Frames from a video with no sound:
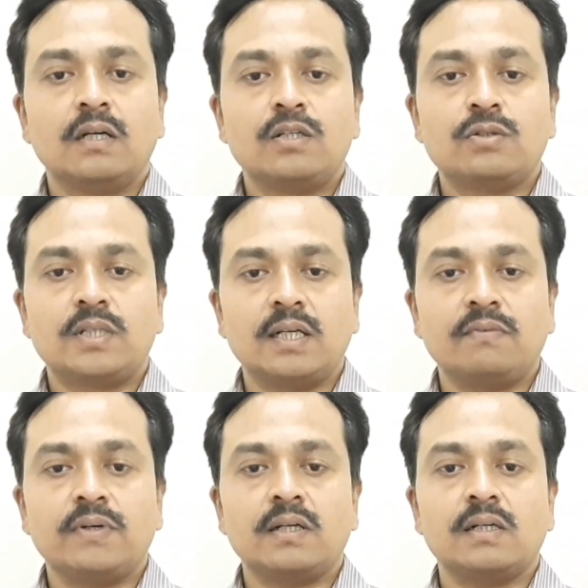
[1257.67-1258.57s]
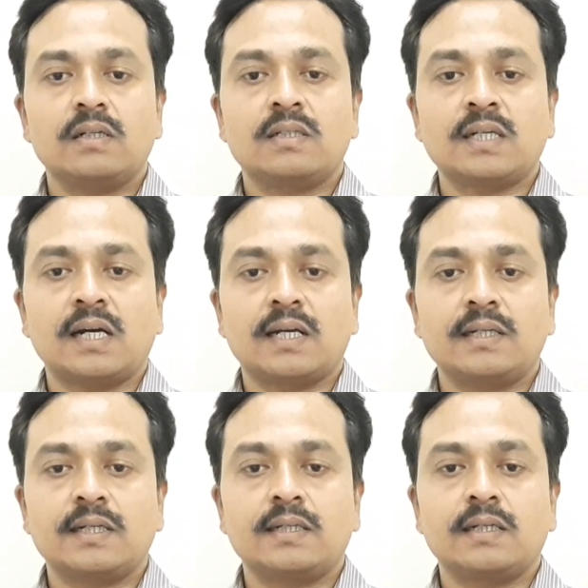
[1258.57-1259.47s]
To deliver
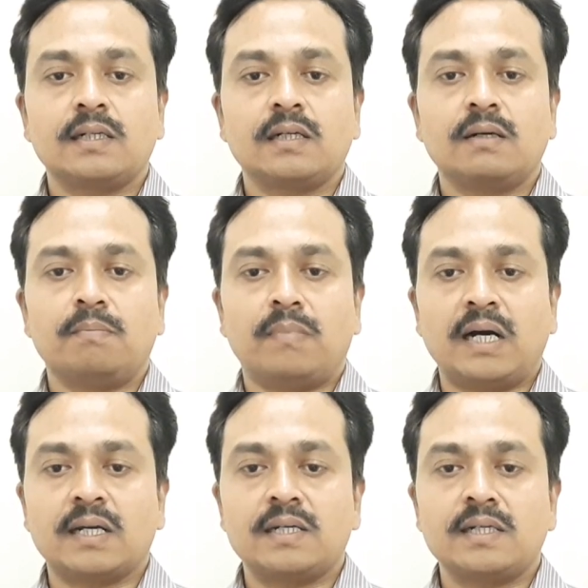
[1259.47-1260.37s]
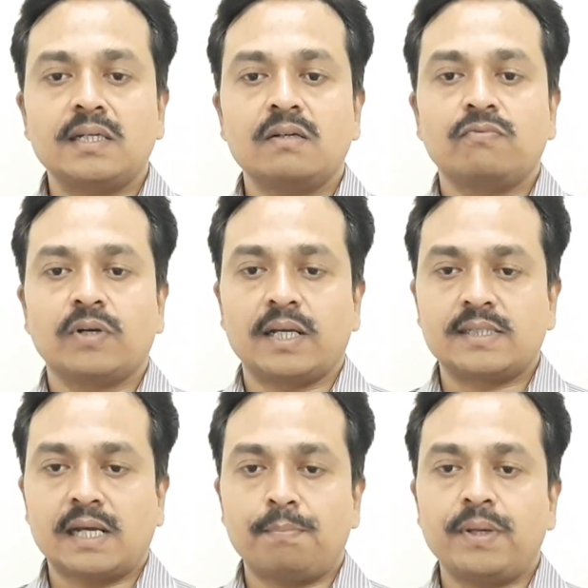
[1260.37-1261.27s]
targeted marketing, for
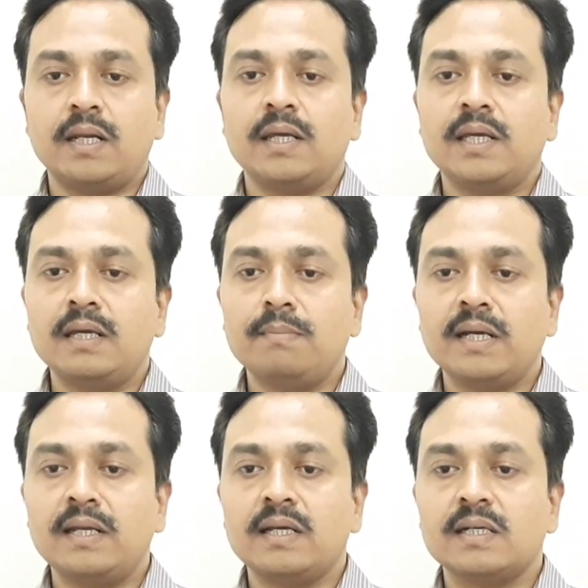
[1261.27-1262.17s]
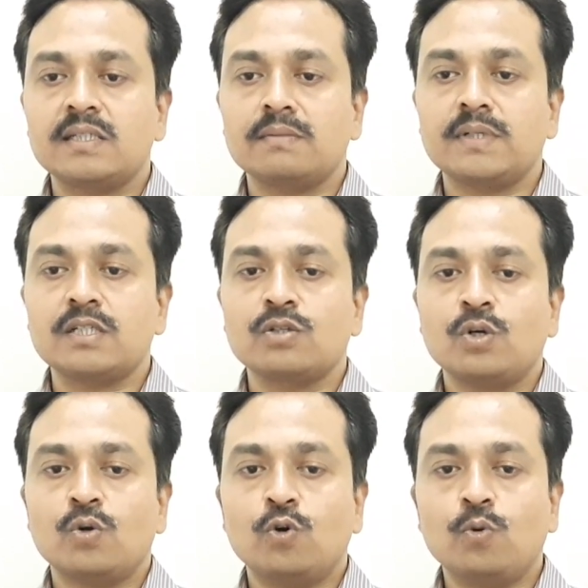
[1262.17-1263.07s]
example, emailing customers
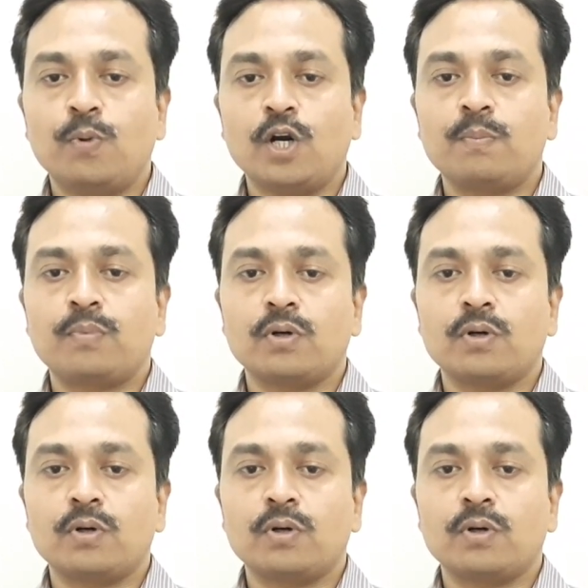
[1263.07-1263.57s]
who bought